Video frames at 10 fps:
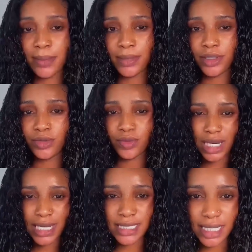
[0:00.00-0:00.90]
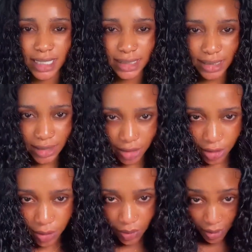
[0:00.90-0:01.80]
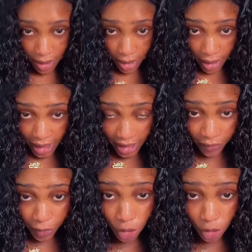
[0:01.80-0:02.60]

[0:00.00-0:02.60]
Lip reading: me, you realize that even